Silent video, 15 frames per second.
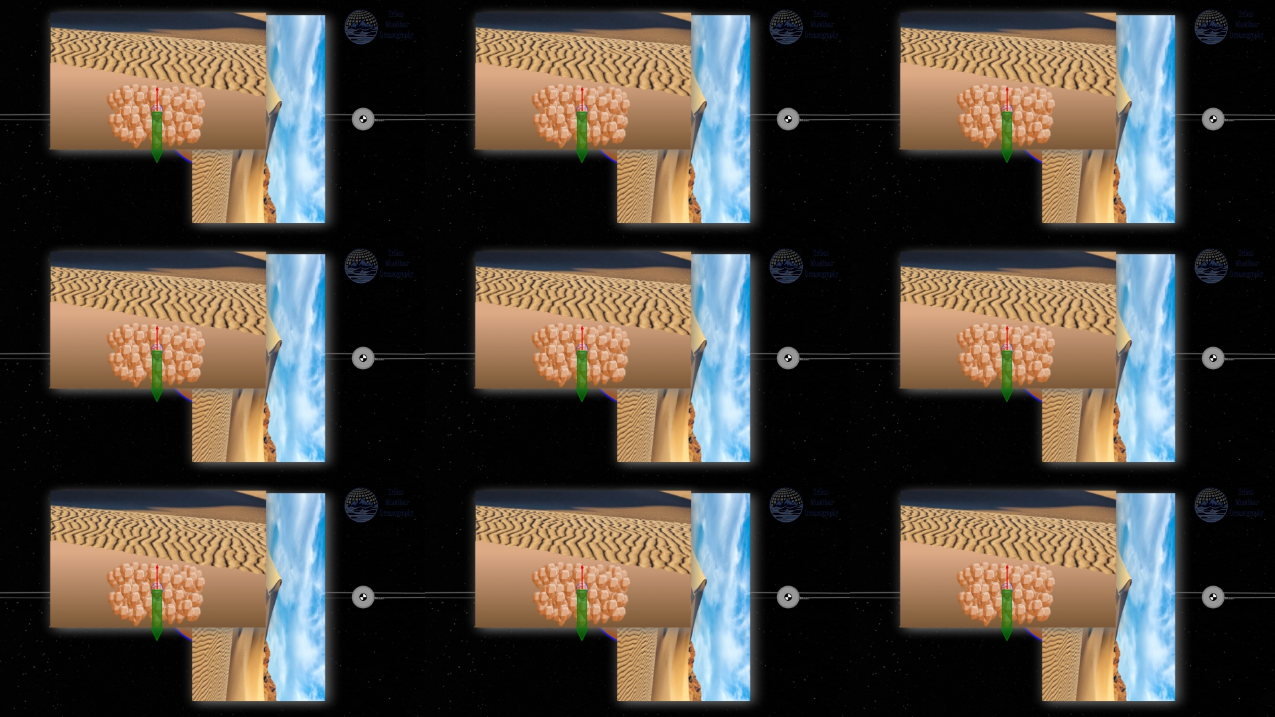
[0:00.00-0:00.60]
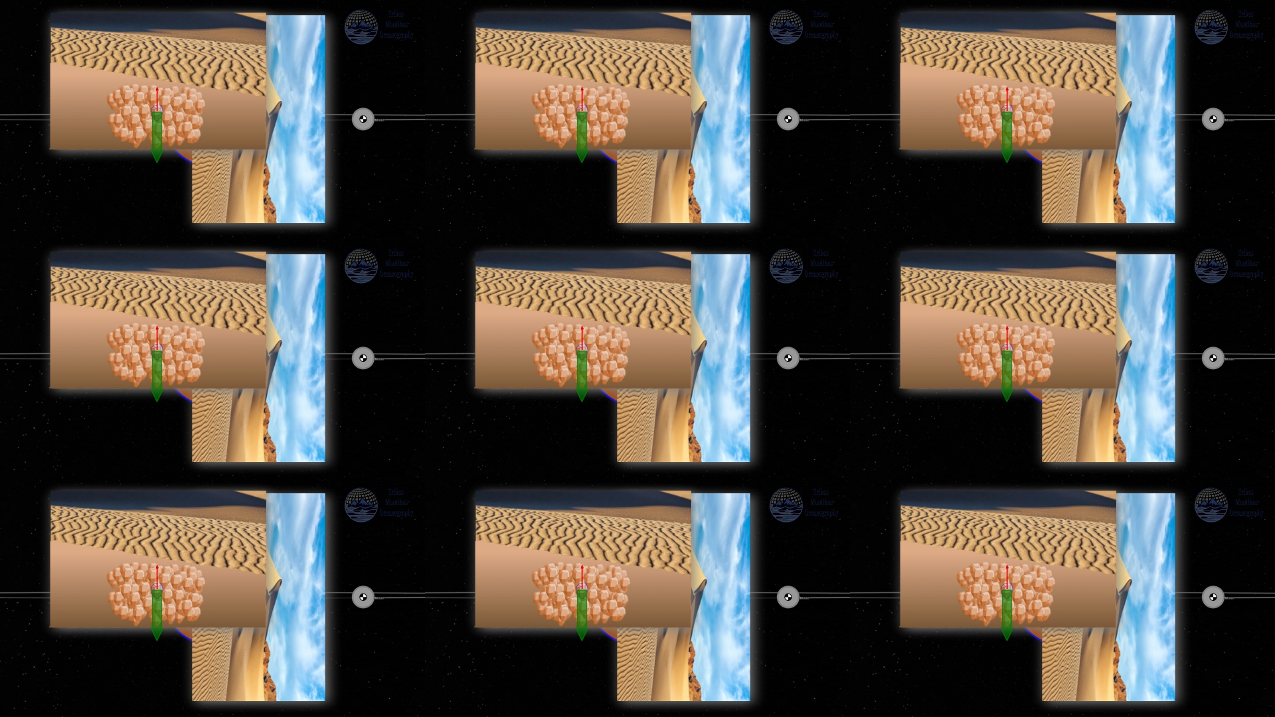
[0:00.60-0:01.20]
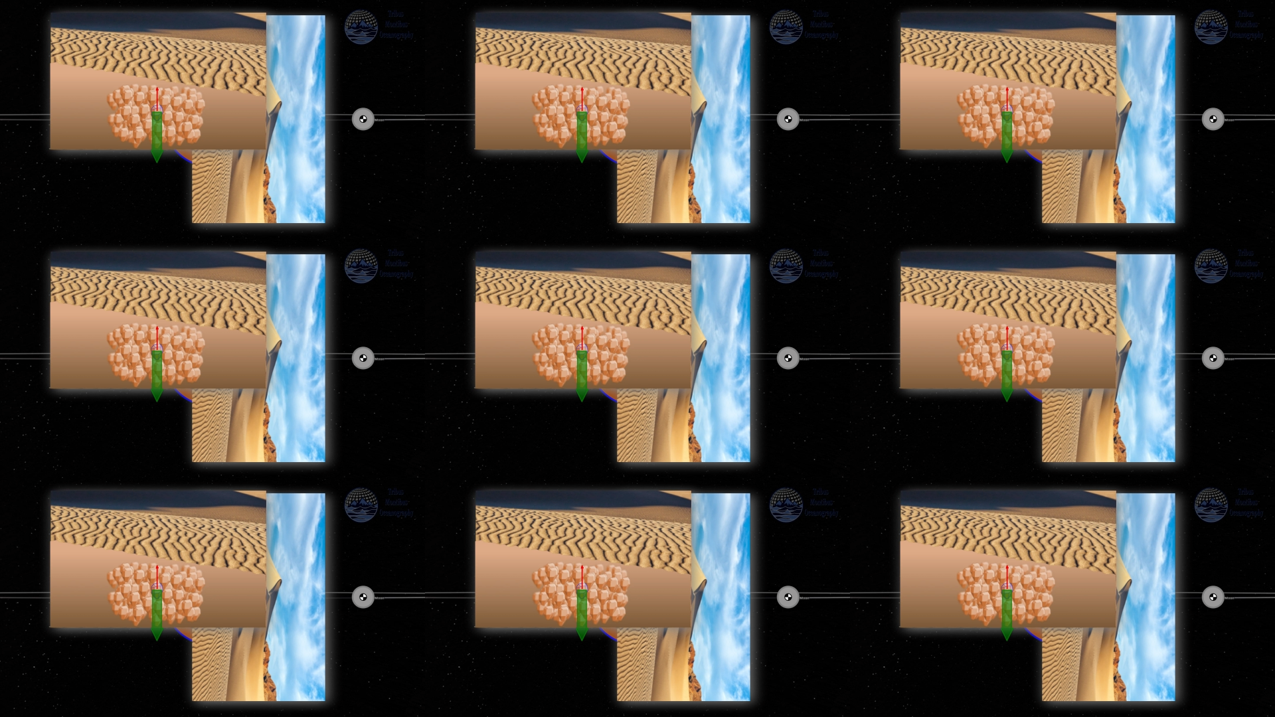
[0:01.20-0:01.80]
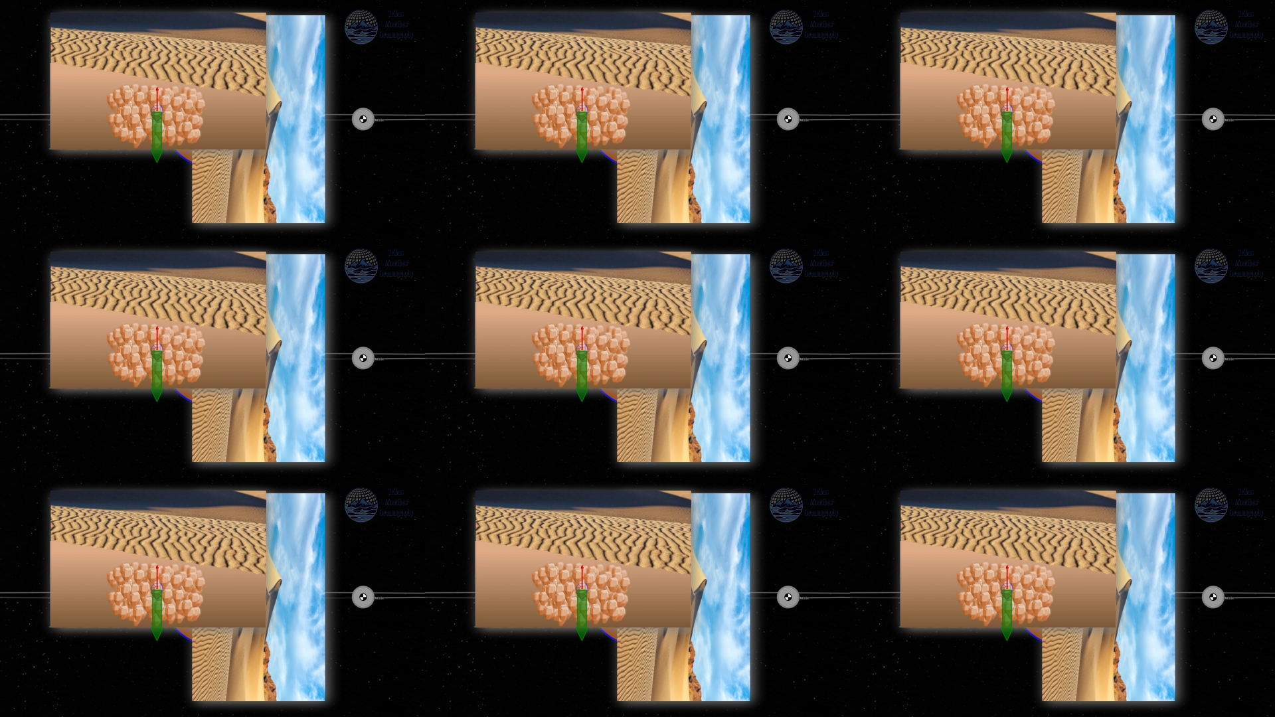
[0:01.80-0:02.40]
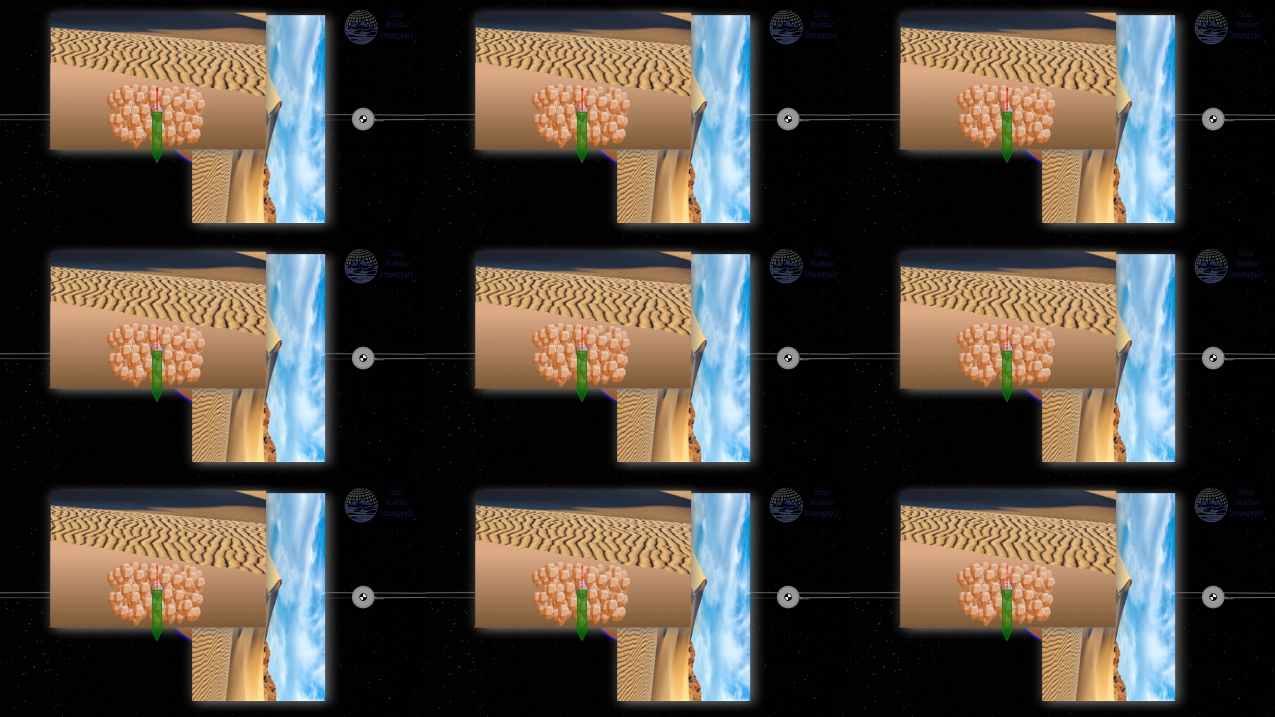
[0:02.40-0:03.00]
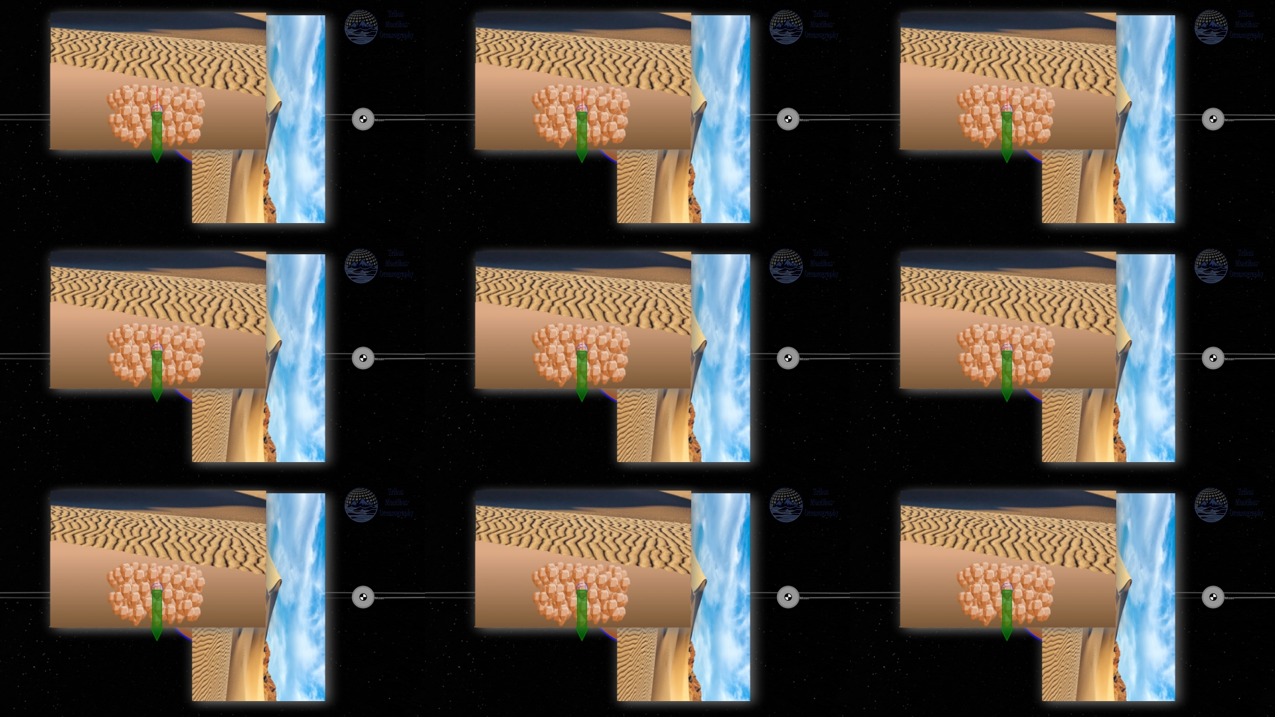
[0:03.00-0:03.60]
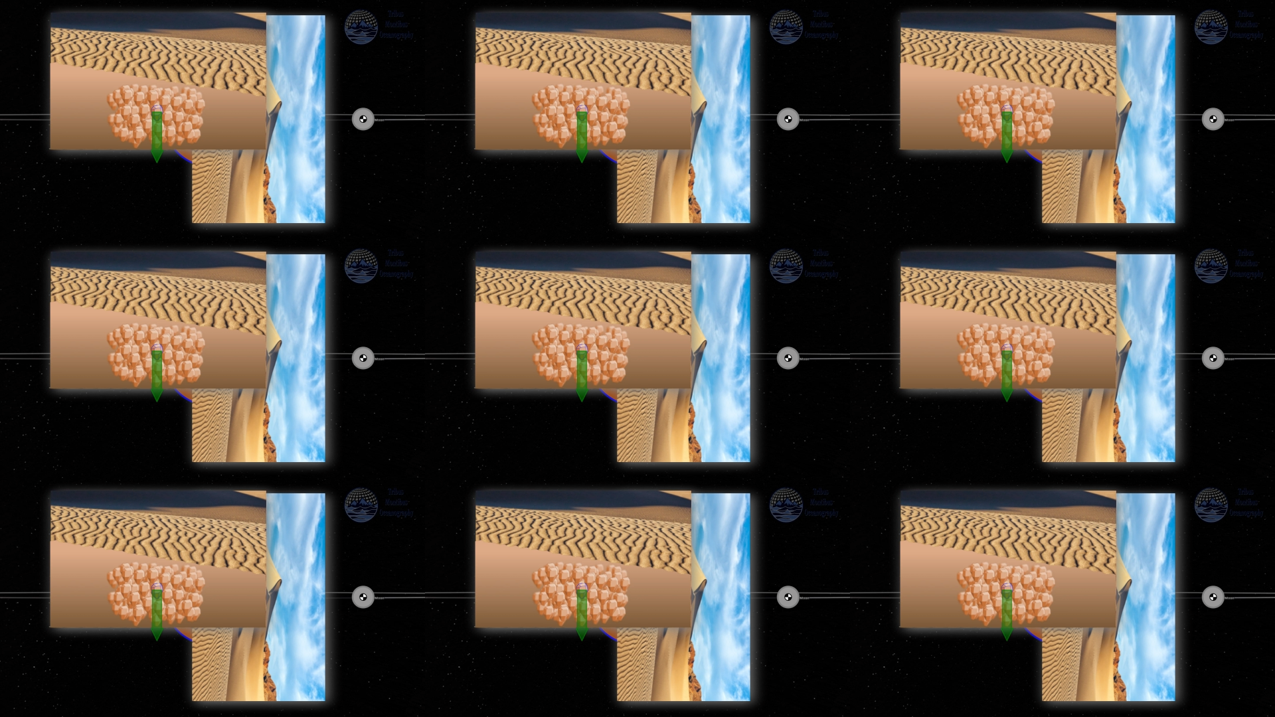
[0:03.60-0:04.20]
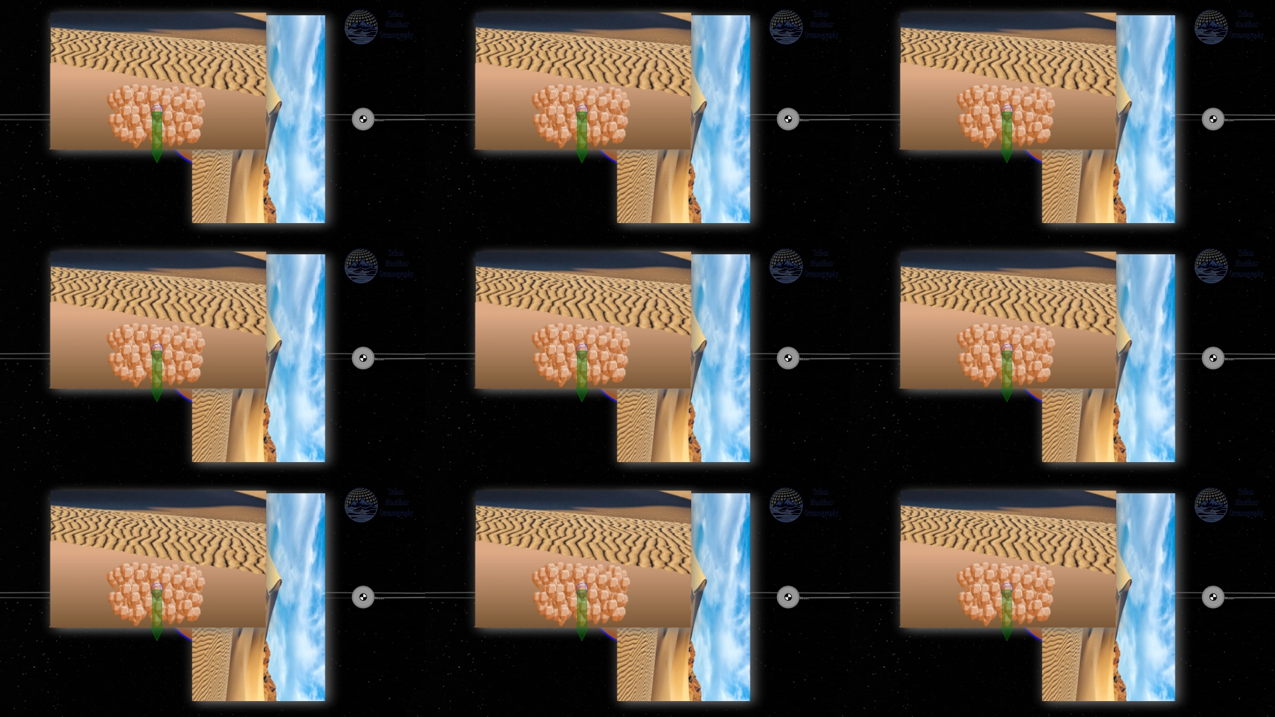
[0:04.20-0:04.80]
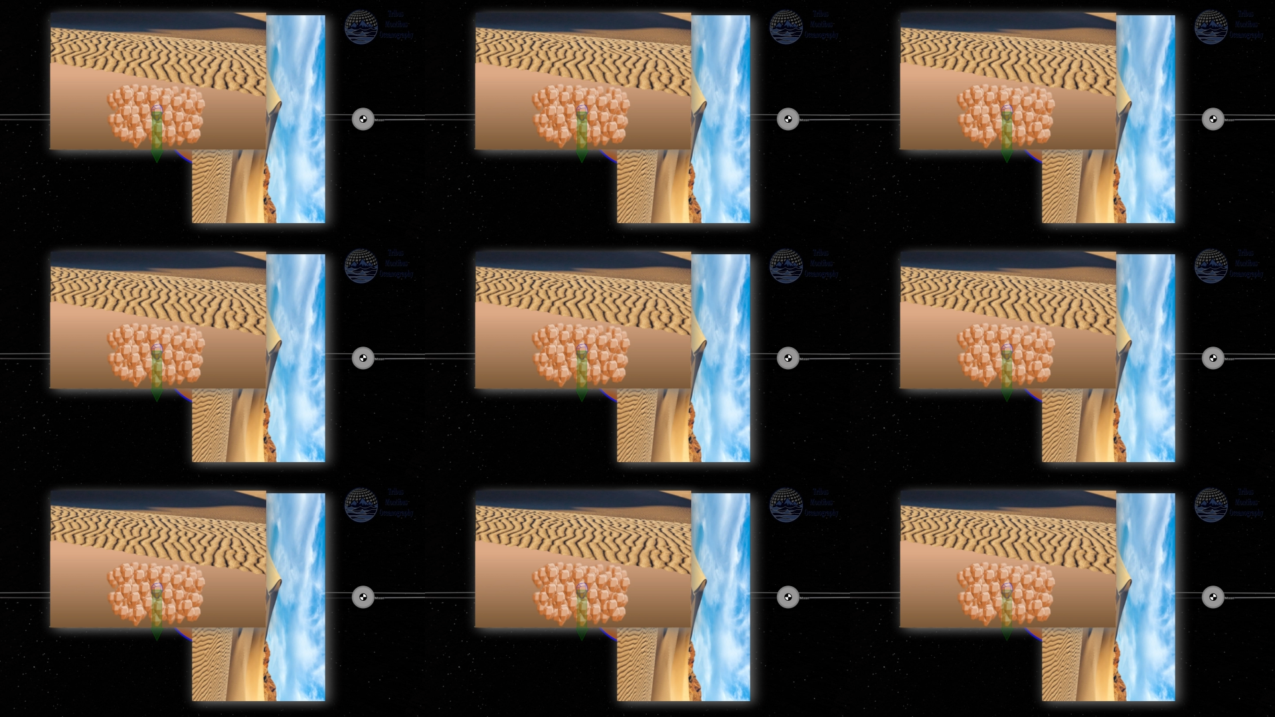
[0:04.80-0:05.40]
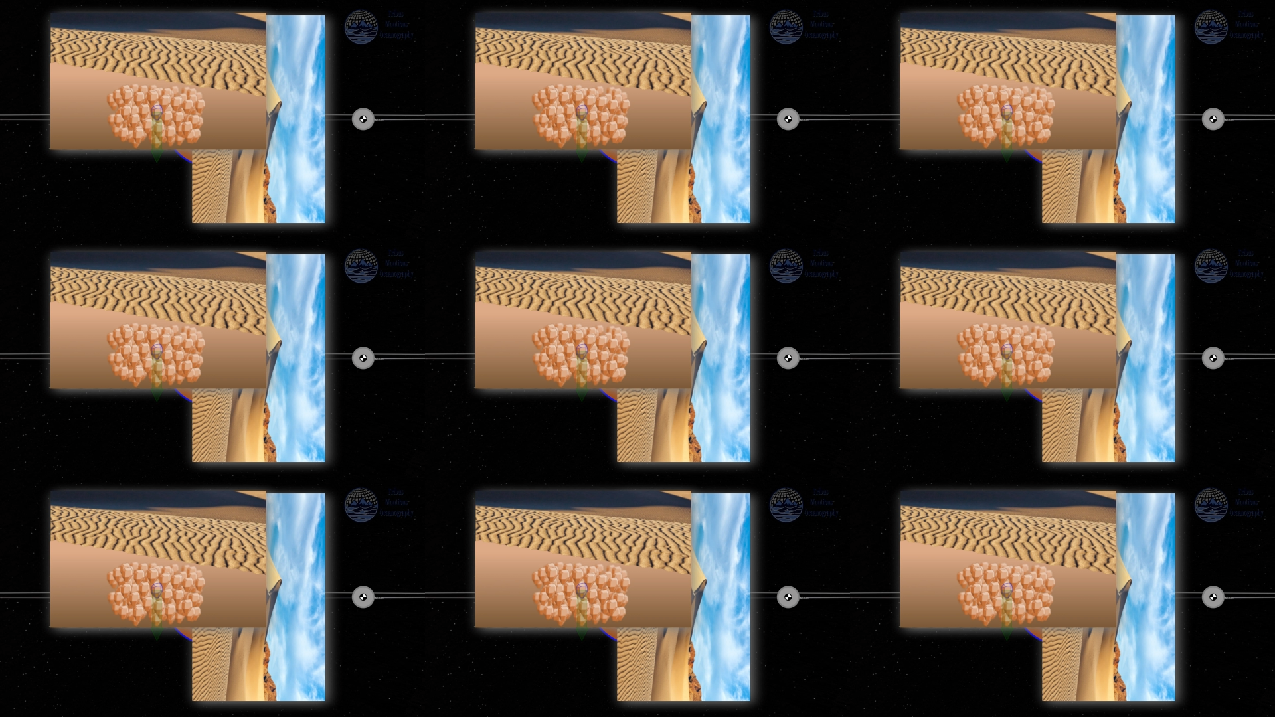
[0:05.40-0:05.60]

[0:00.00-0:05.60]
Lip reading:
[unreadable: no face in view]